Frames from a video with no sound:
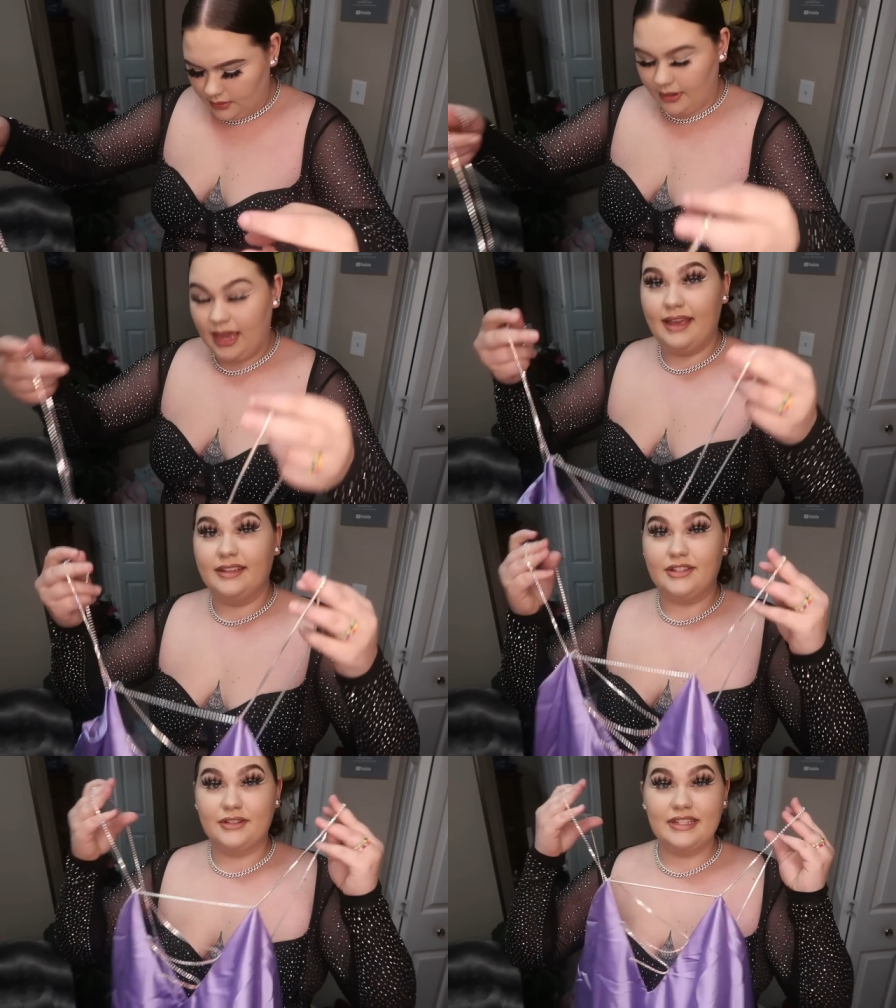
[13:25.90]

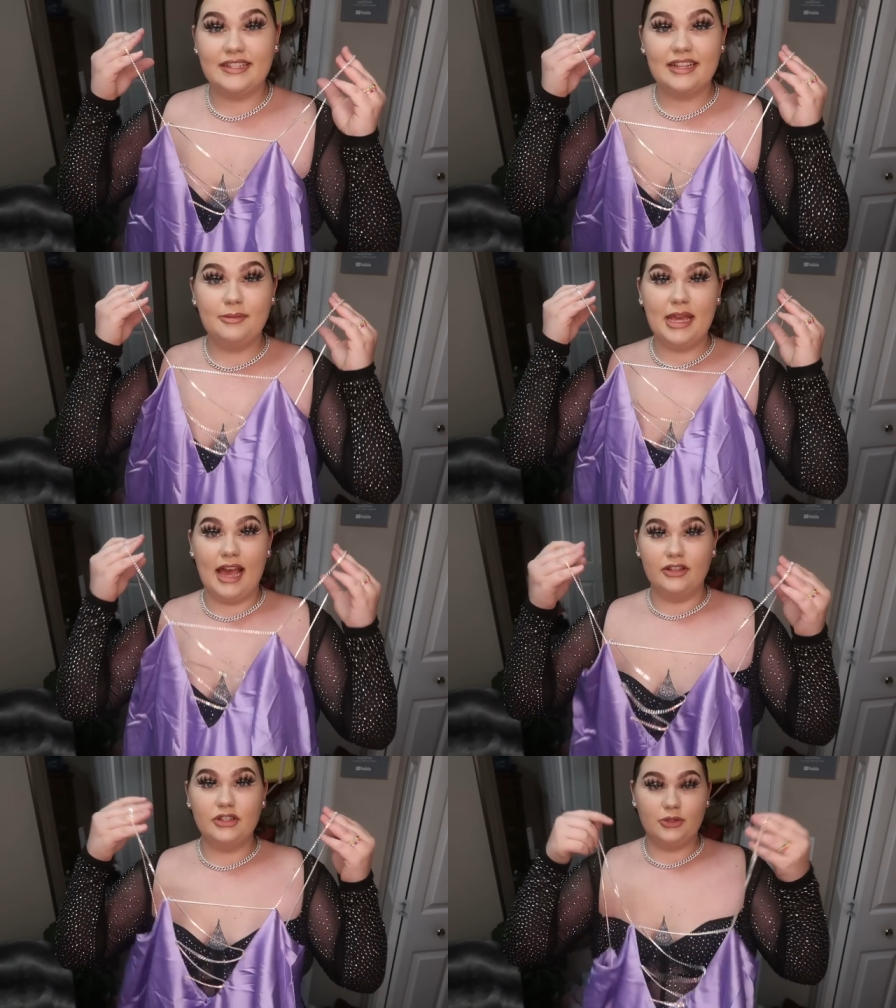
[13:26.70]
Okay, so this is gonna be
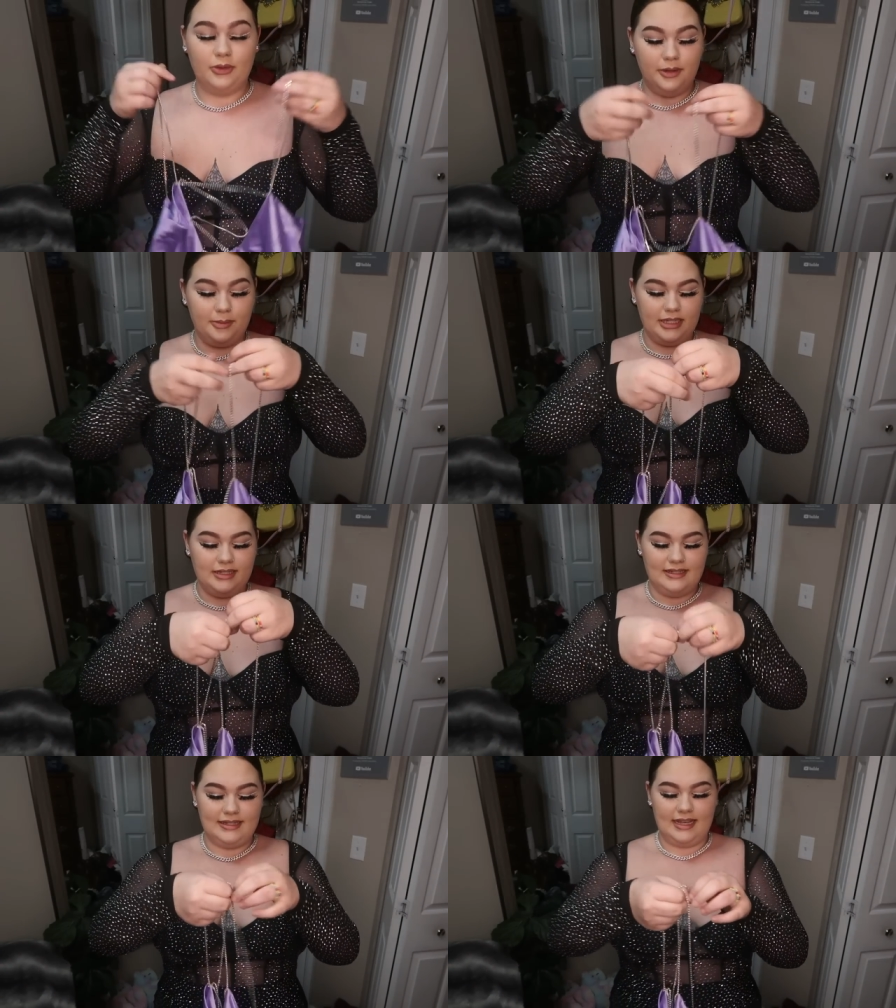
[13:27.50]
hella short, but
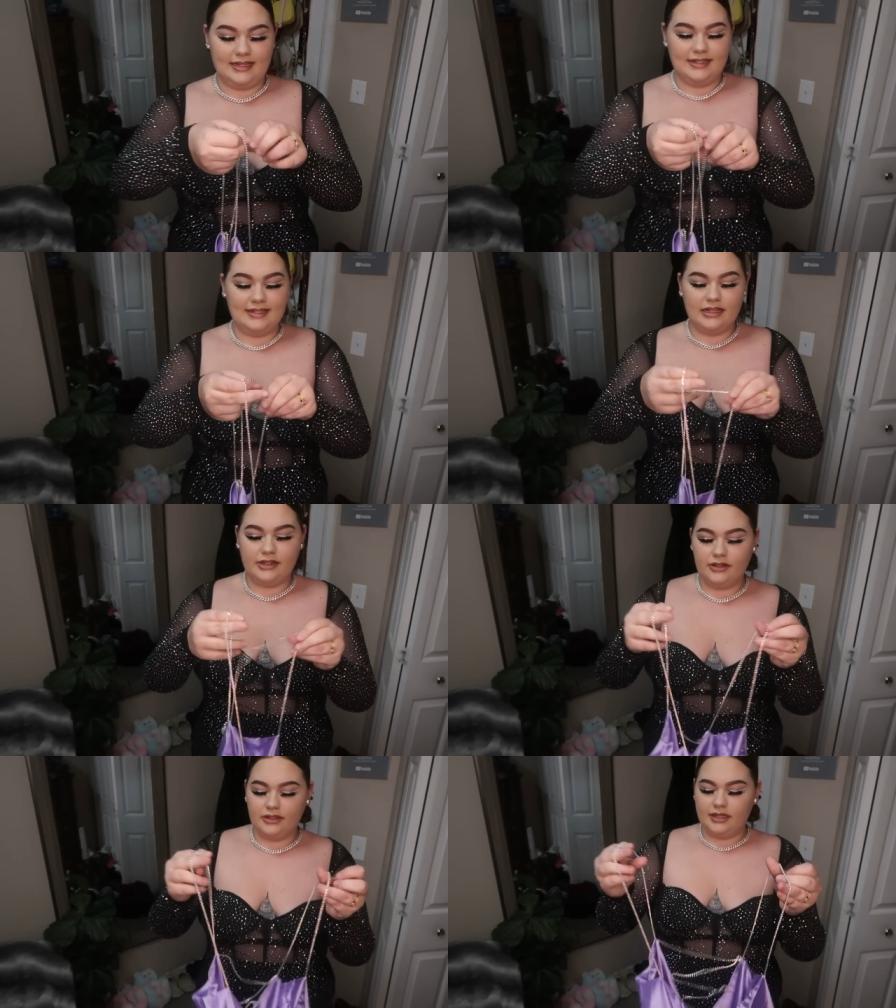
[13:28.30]
it's just like
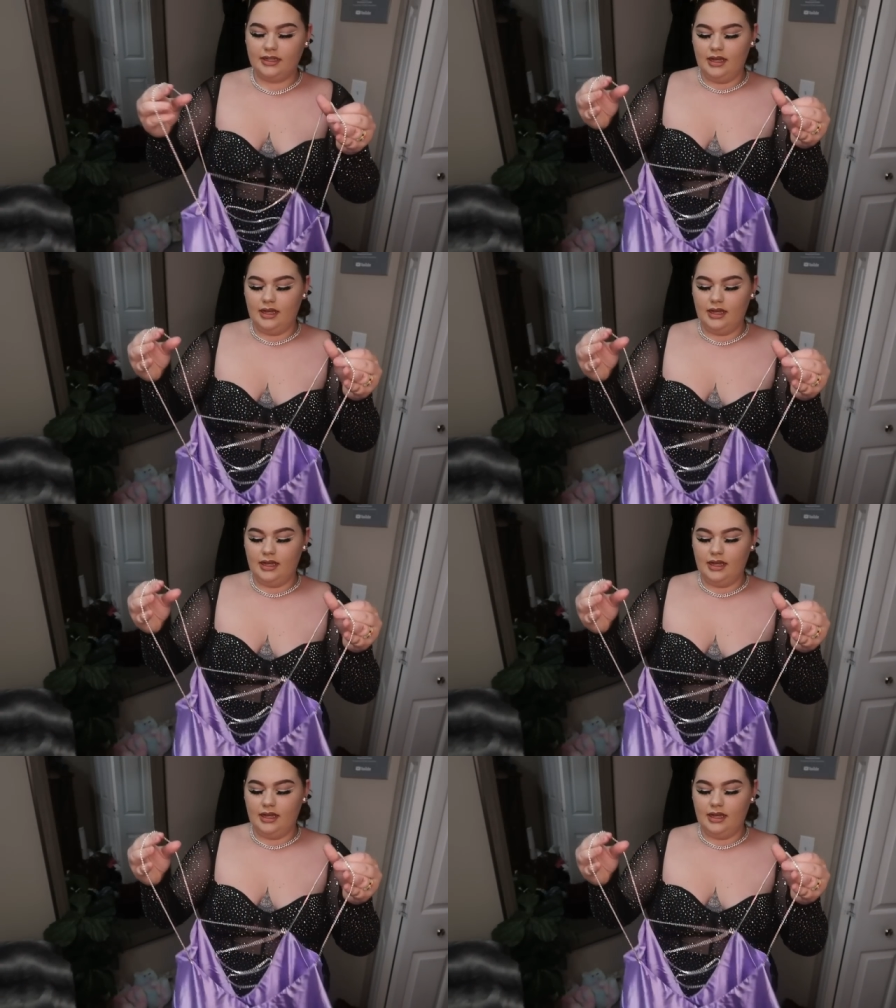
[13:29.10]
silk,